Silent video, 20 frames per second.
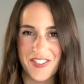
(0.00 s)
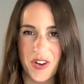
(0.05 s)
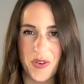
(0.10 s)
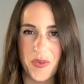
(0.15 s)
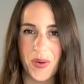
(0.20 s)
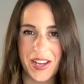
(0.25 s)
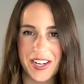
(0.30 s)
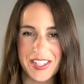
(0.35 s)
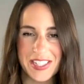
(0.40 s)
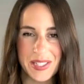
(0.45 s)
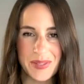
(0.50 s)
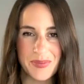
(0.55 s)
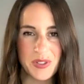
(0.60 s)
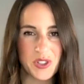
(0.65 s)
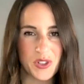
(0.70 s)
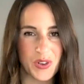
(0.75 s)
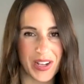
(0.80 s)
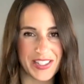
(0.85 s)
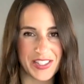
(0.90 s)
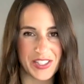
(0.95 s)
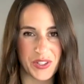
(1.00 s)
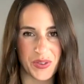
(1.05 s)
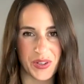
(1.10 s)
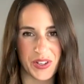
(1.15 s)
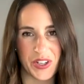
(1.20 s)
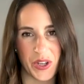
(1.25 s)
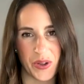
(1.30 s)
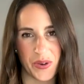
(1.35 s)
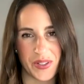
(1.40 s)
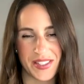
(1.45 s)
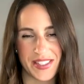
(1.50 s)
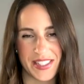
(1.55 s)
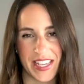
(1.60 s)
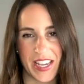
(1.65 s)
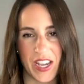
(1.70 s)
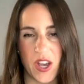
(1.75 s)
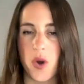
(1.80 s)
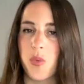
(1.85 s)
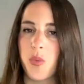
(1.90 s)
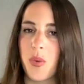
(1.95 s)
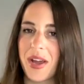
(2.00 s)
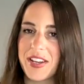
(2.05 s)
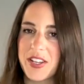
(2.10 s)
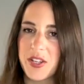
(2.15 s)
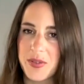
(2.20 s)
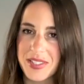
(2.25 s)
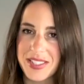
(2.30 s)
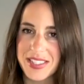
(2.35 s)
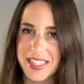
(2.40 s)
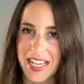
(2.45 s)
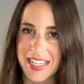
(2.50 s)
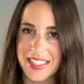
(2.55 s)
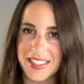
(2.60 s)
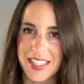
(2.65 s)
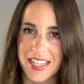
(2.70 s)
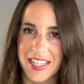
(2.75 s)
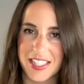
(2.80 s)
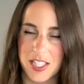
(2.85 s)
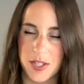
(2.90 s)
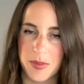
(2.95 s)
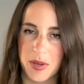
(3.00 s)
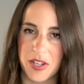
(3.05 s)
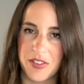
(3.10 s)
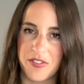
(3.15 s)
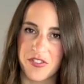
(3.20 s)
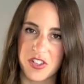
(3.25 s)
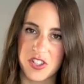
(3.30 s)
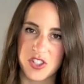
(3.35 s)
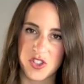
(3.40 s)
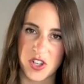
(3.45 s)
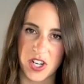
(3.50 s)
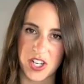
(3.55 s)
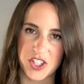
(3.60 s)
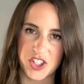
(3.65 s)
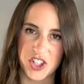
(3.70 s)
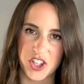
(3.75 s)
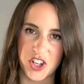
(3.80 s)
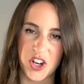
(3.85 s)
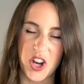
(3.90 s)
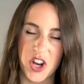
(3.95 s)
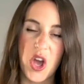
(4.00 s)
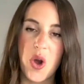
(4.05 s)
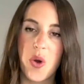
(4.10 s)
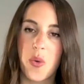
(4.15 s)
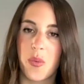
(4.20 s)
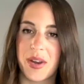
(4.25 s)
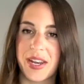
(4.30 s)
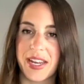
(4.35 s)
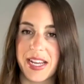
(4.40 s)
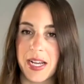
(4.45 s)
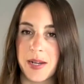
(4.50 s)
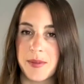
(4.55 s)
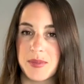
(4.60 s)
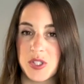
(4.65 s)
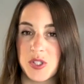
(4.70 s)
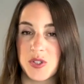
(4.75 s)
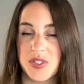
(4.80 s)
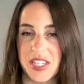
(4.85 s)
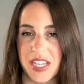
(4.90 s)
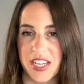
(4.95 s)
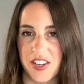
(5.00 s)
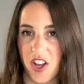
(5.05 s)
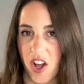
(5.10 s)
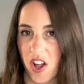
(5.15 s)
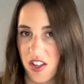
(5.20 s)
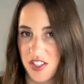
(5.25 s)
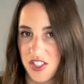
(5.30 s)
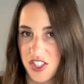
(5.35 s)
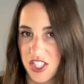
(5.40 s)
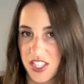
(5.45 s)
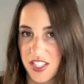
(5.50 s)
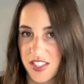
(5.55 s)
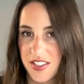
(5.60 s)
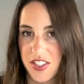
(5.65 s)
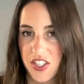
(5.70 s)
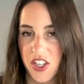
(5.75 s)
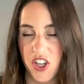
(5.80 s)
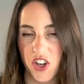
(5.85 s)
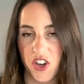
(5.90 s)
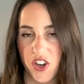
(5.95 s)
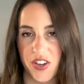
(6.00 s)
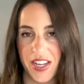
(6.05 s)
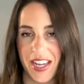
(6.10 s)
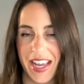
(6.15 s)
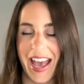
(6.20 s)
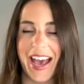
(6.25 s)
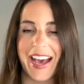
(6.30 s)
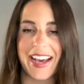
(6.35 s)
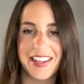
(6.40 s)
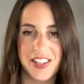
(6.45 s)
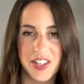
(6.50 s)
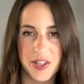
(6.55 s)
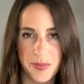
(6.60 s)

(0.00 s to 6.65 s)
what are some trends you are noticing when you assess customer infrastructure when it comes to technology, security, and